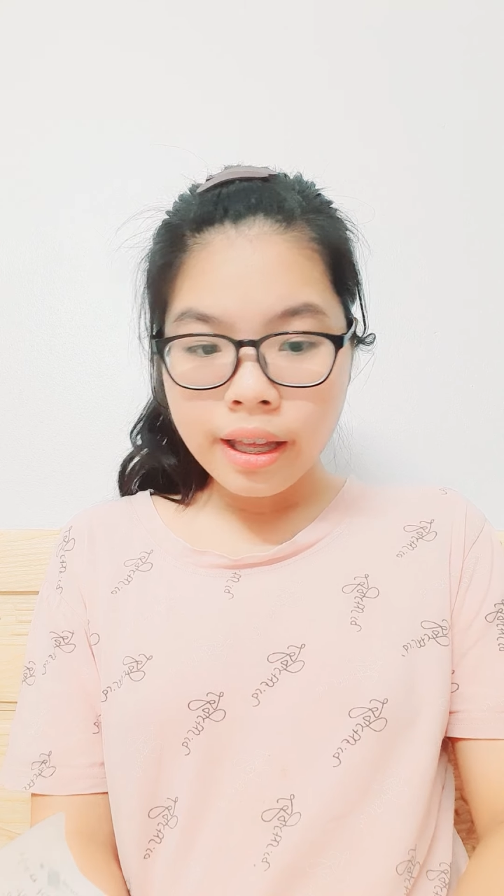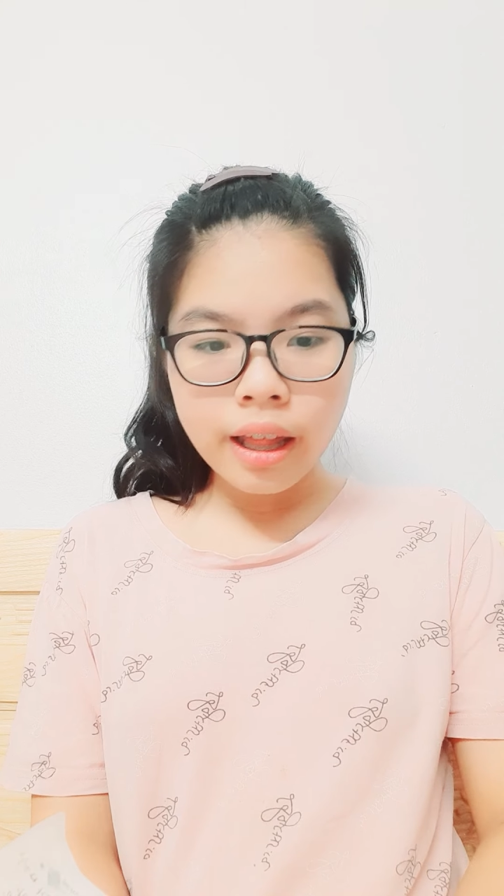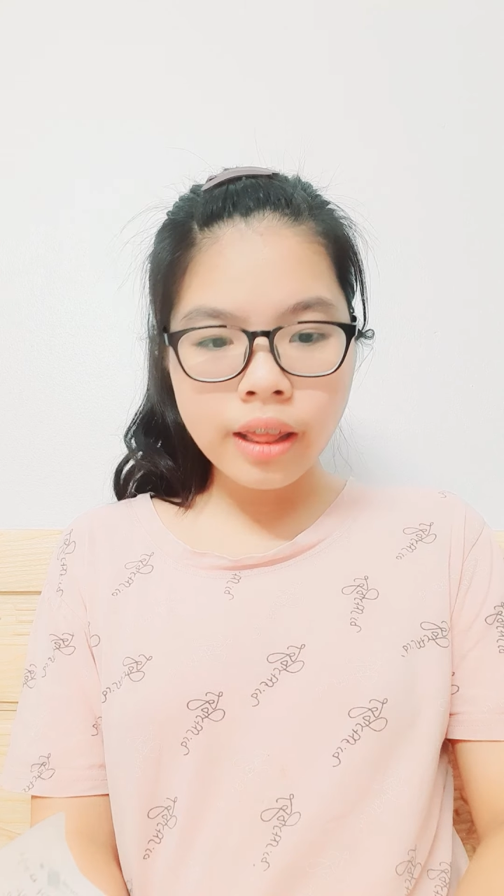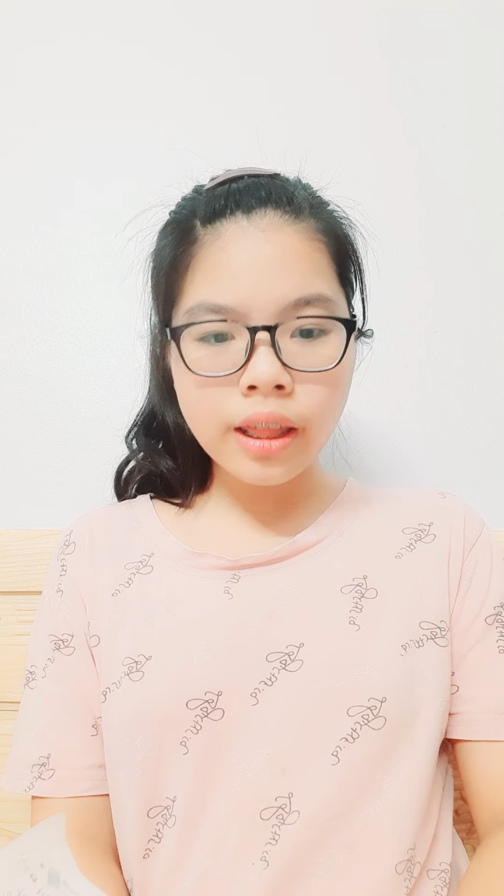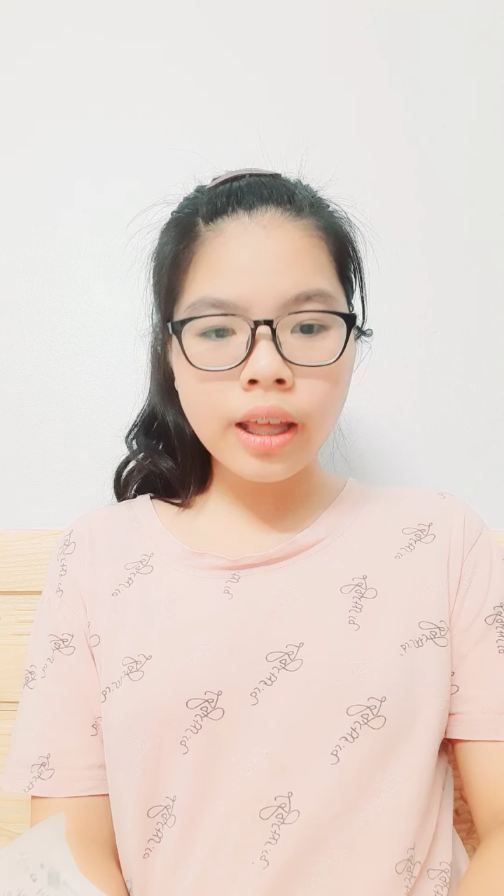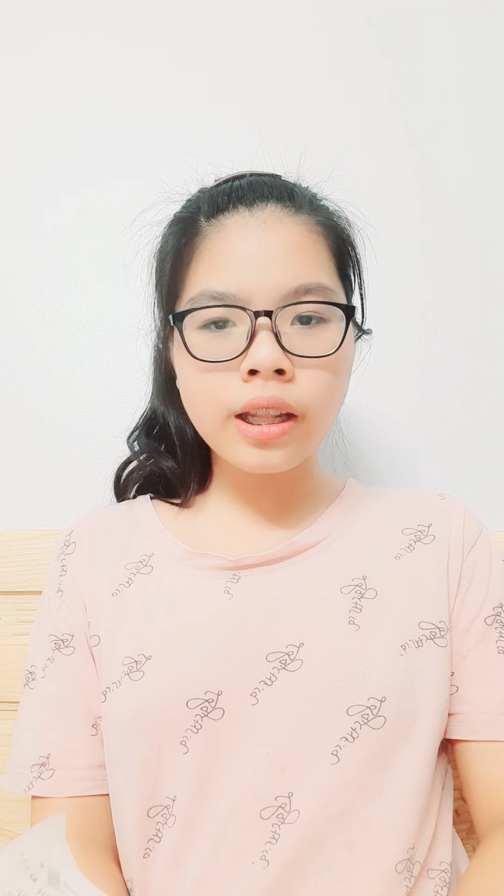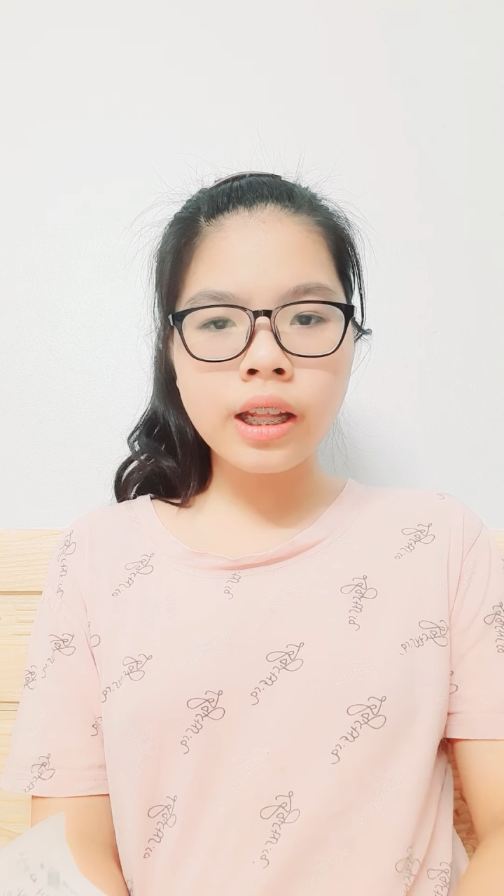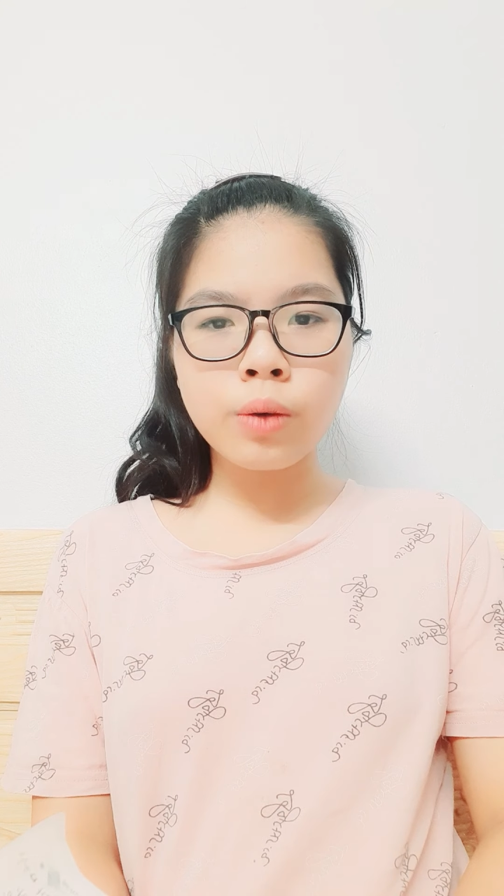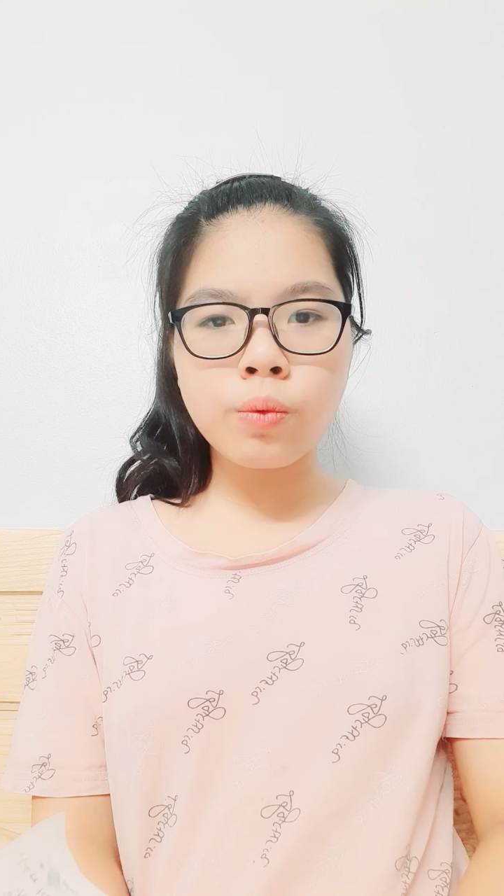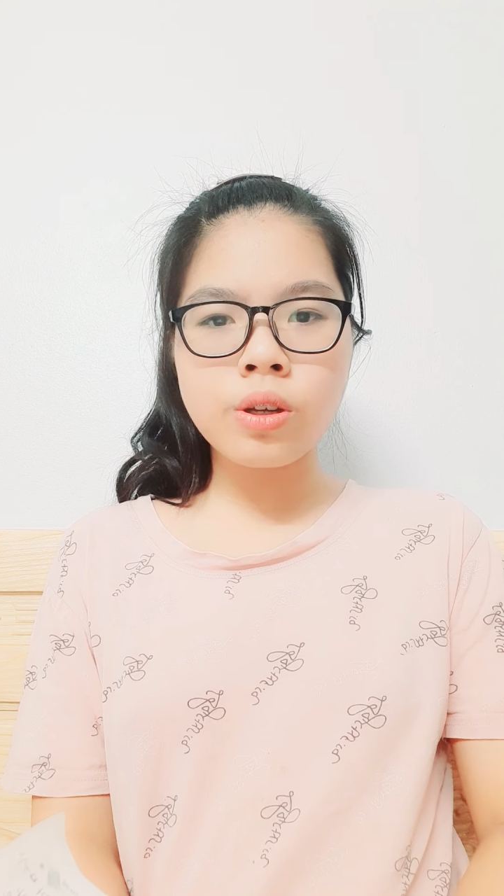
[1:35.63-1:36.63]
and then
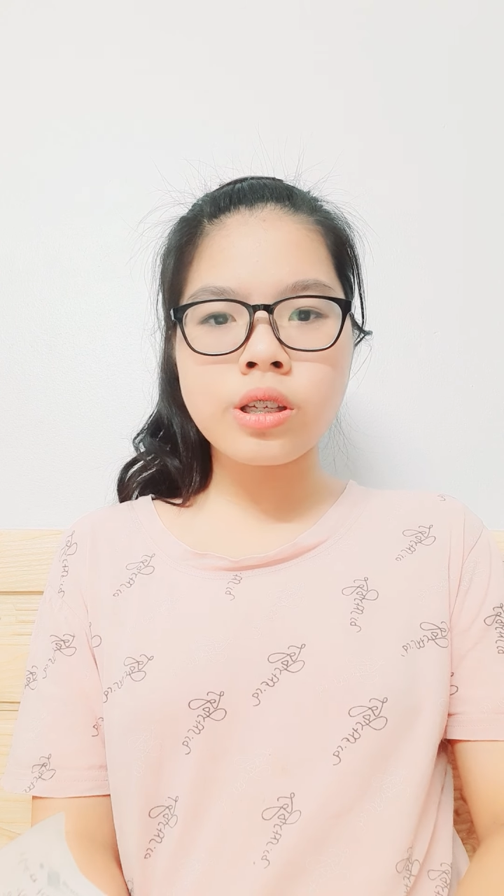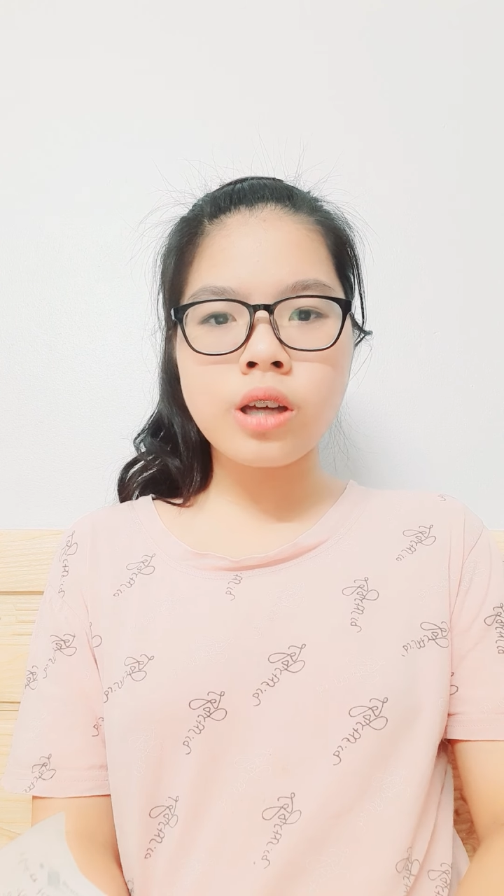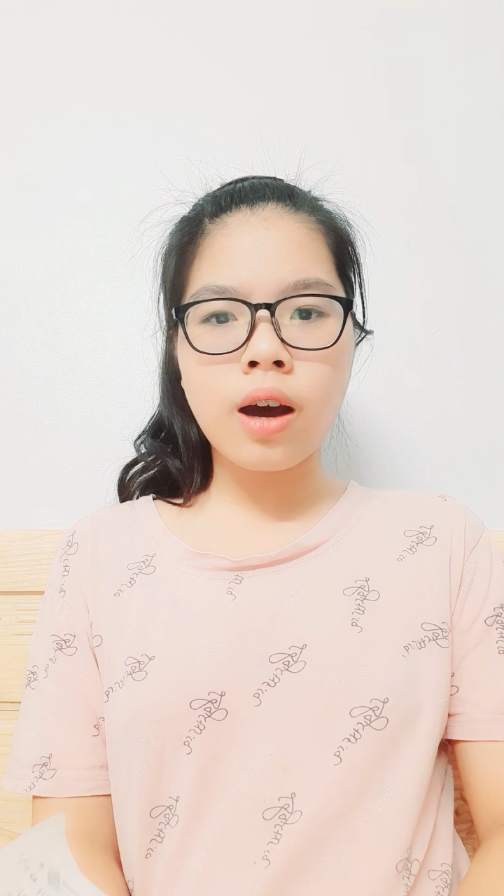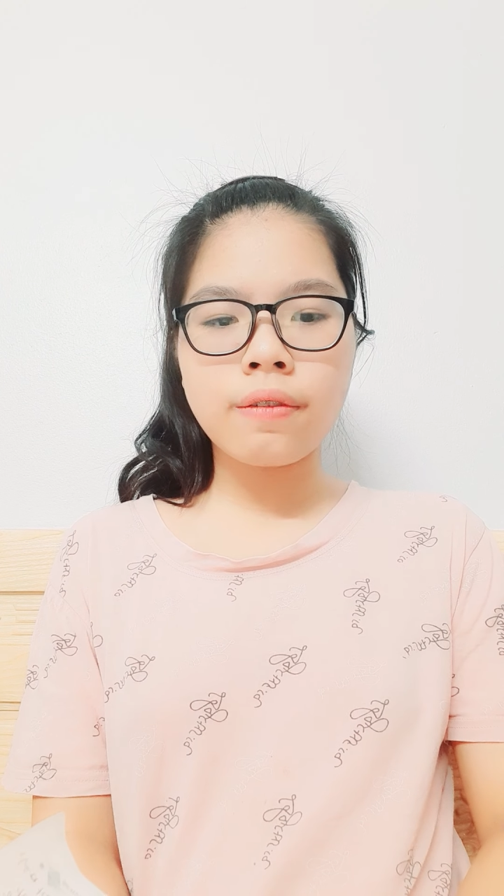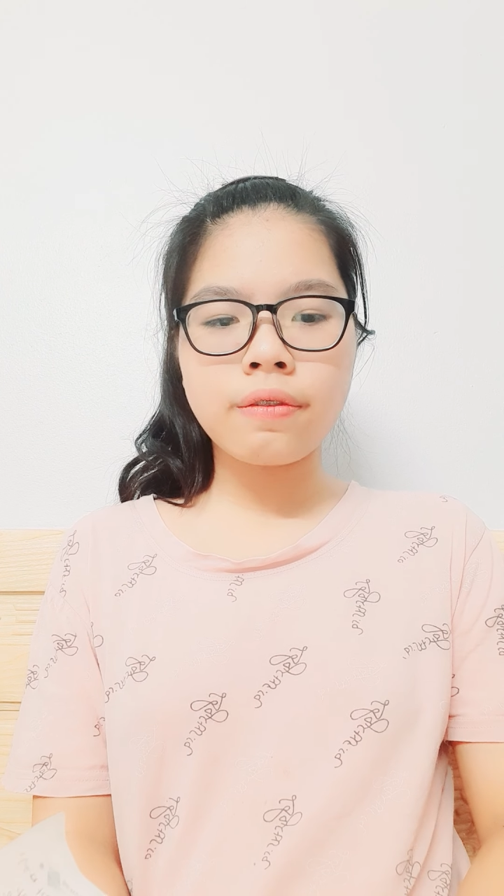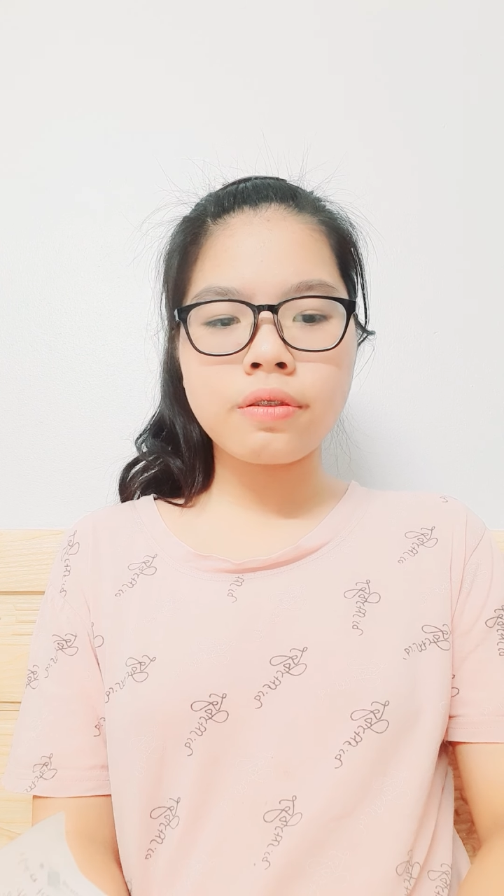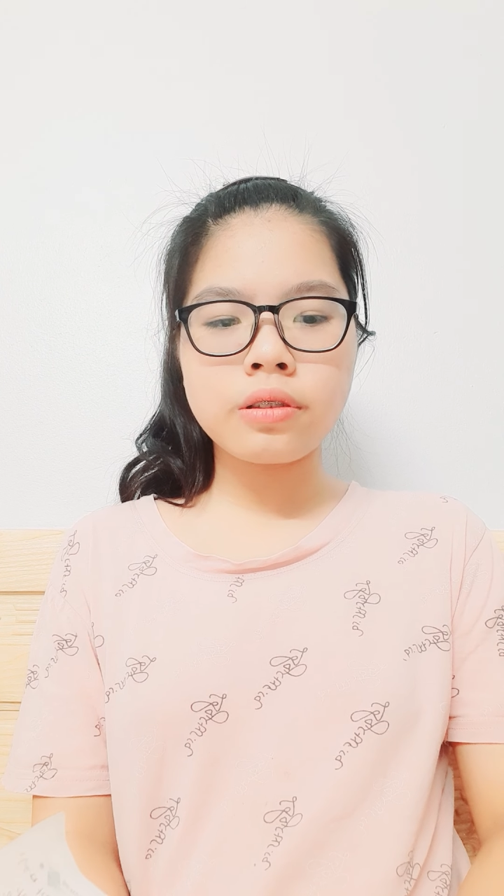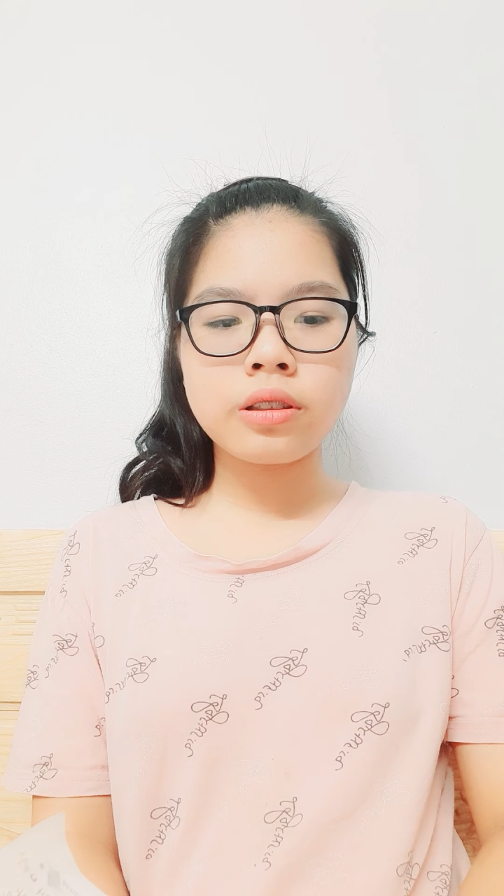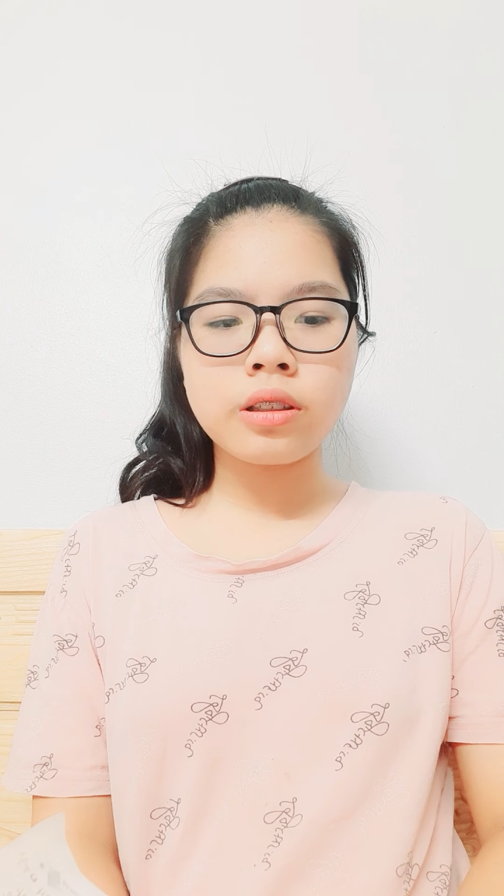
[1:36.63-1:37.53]
I was off